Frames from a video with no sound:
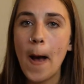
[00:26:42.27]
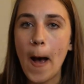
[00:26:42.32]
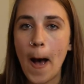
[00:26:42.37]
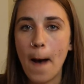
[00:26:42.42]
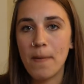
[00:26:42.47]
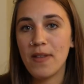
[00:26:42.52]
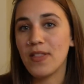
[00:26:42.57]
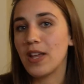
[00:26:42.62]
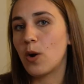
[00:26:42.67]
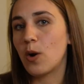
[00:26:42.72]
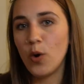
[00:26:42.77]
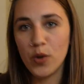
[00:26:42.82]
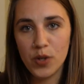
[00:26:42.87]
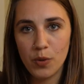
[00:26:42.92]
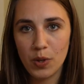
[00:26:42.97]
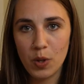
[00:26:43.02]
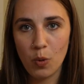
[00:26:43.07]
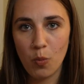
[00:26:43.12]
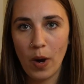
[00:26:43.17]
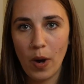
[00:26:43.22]
and then hold it
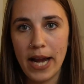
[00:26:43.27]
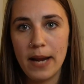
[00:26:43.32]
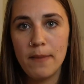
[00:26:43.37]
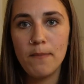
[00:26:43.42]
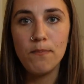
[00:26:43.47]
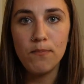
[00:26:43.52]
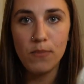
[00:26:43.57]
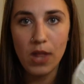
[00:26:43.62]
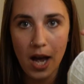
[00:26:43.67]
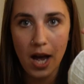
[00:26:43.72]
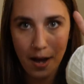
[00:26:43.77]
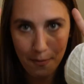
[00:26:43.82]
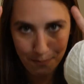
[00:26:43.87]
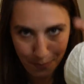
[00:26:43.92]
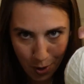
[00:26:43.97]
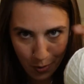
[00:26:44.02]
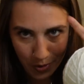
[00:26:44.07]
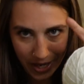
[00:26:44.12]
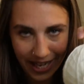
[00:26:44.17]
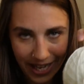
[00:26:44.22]
with a white
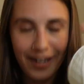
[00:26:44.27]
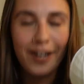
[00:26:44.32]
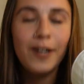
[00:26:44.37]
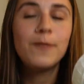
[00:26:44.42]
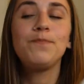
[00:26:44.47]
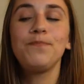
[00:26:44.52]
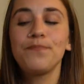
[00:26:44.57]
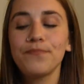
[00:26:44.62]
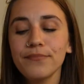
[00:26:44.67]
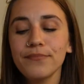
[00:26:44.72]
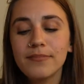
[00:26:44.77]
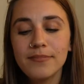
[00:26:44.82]
mohair,